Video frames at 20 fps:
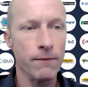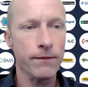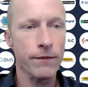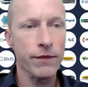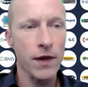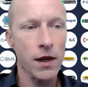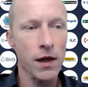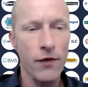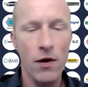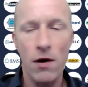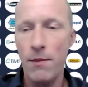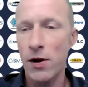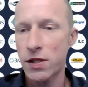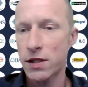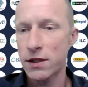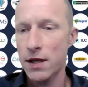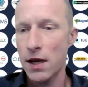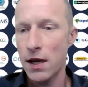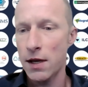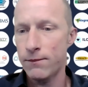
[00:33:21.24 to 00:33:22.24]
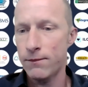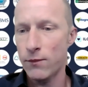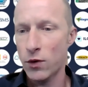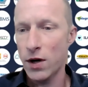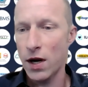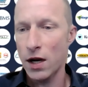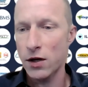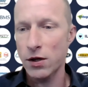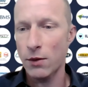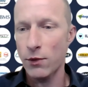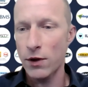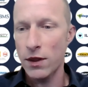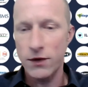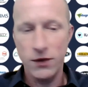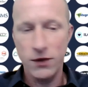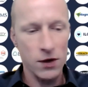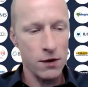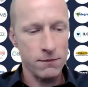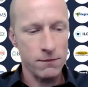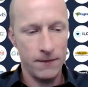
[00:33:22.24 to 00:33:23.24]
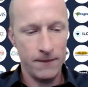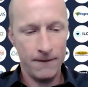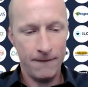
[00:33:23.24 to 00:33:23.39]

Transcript: Thank you very much indeed. We'll catch up with you soon.